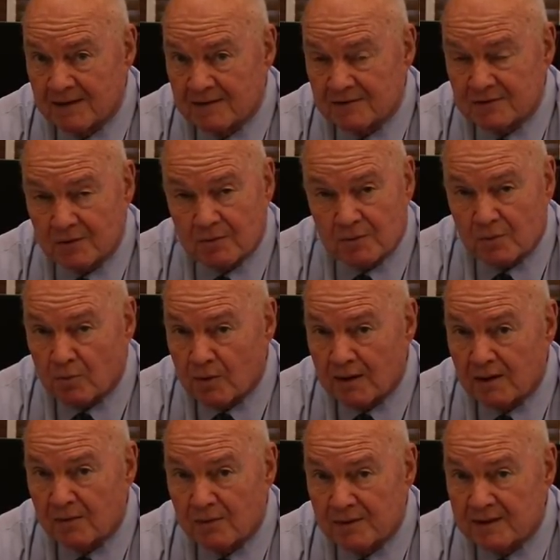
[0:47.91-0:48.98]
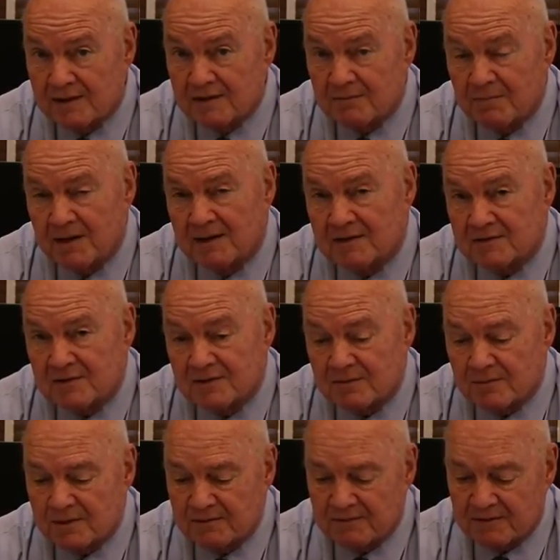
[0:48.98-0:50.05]
So we're well within the banks of the
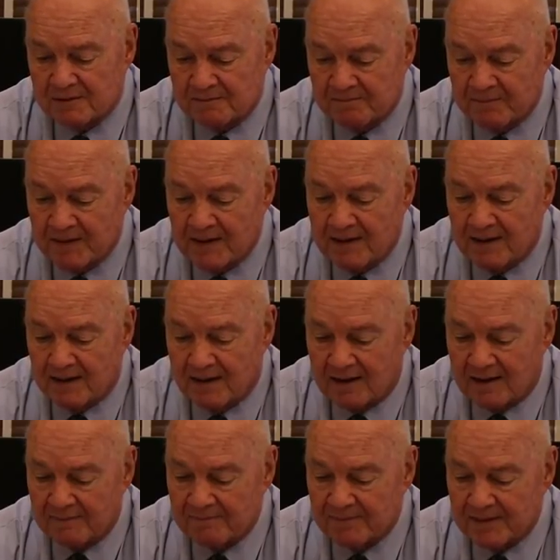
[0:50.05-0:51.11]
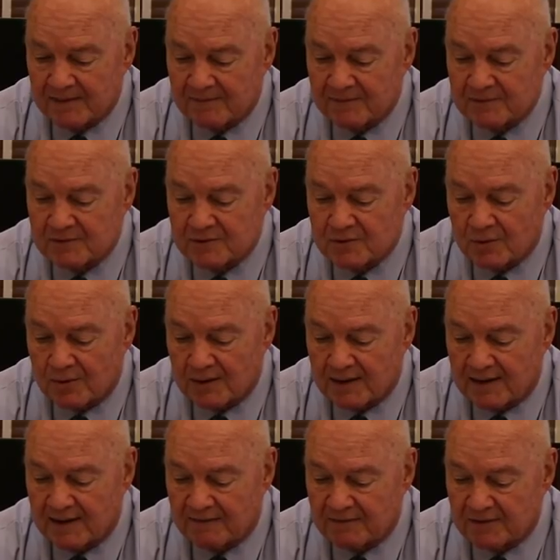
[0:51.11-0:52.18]
river. Uh, shortly
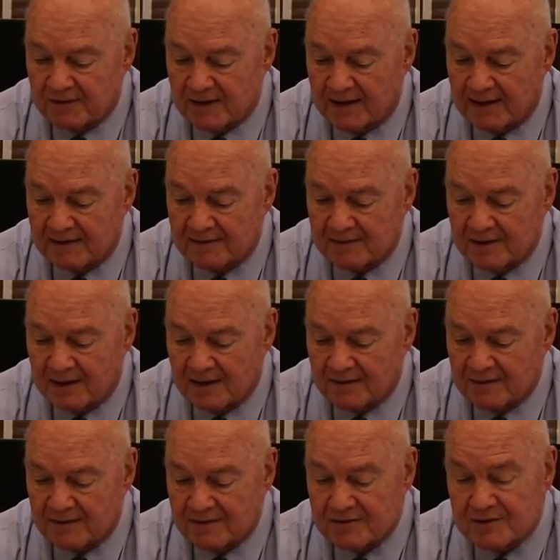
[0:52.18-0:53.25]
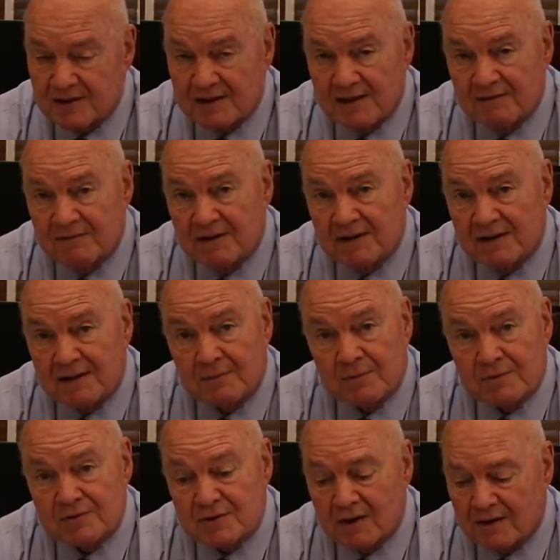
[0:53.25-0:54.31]
after that, uh, Thursday evening, it
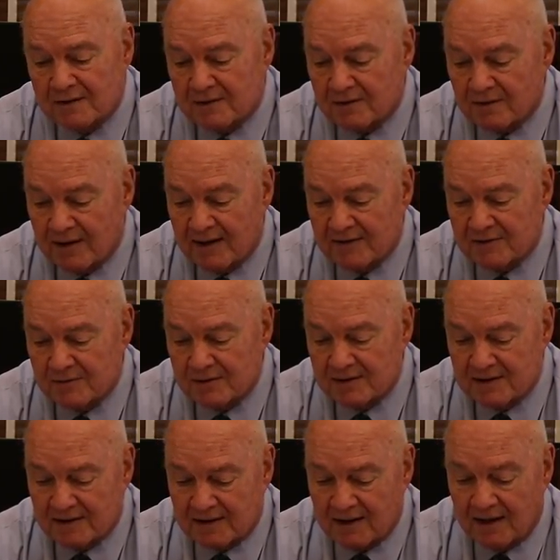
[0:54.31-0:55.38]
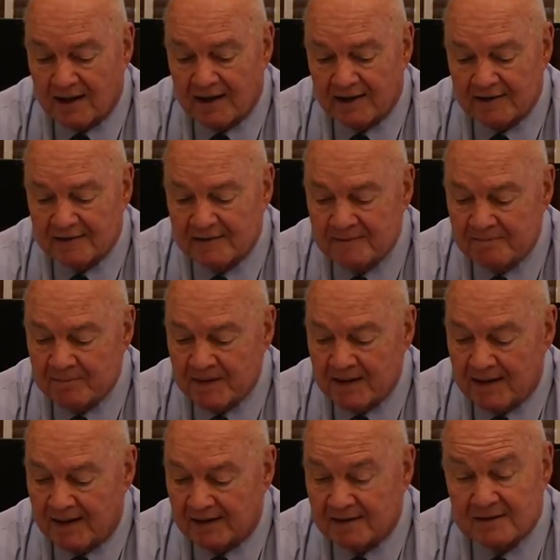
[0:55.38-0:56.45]
will start to gradually decline
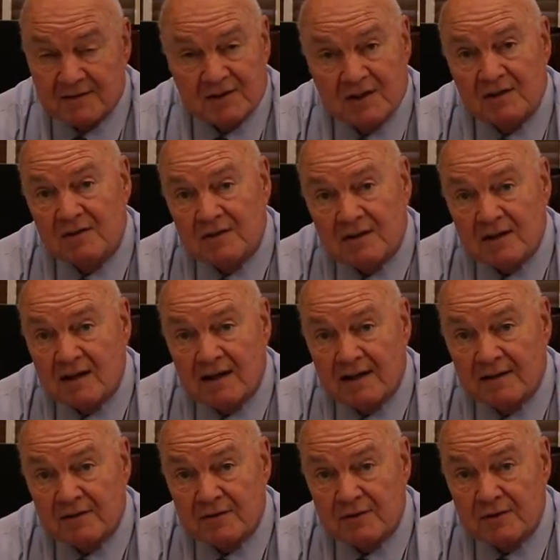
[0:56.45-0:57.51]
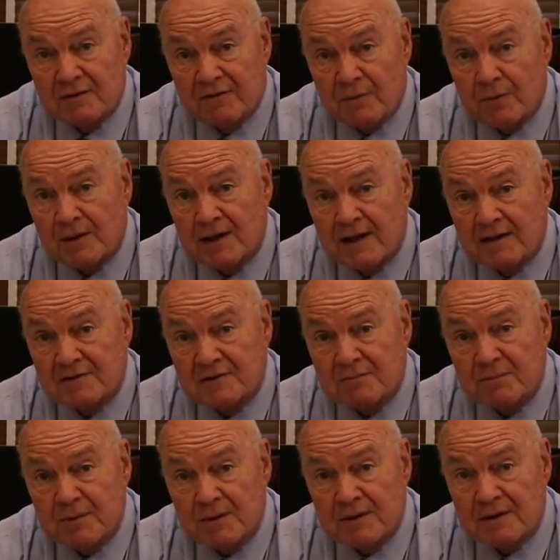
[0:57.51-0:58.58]
and continue to decline through the forecasted
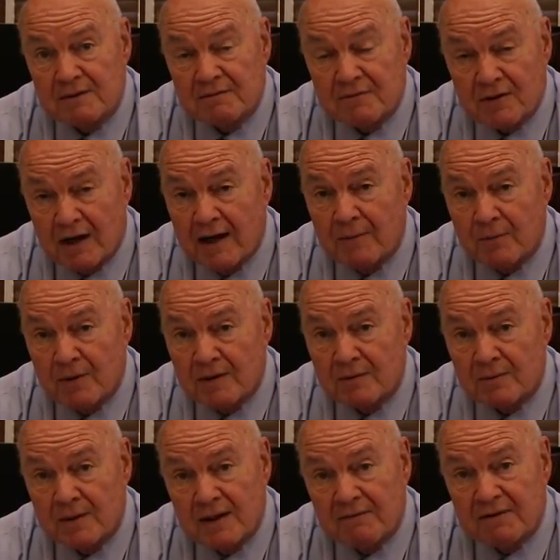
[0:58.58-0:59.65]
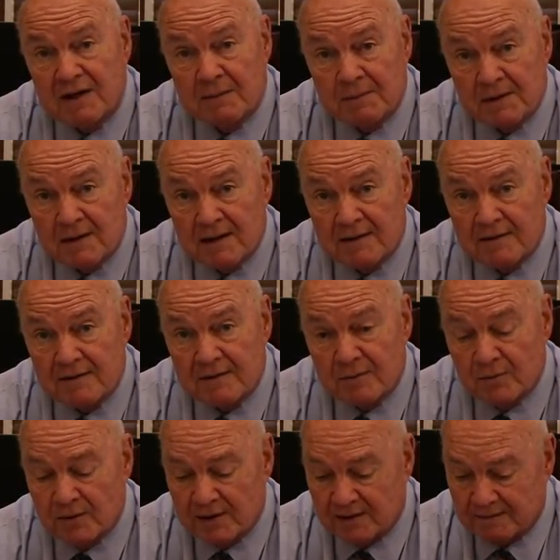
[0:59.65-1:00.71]
period of dry weather we have coming later in the
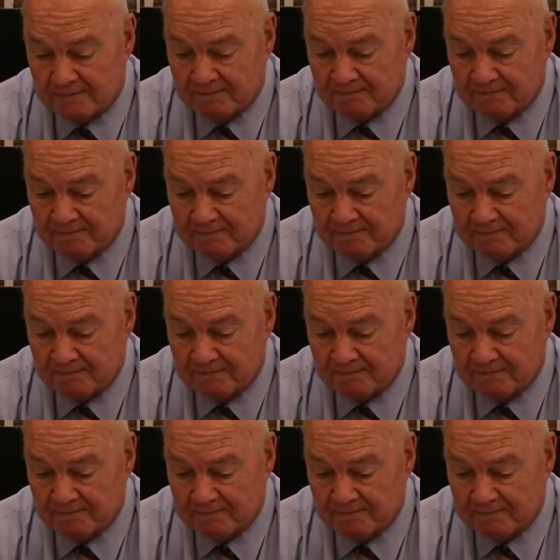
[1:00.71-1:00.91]
week.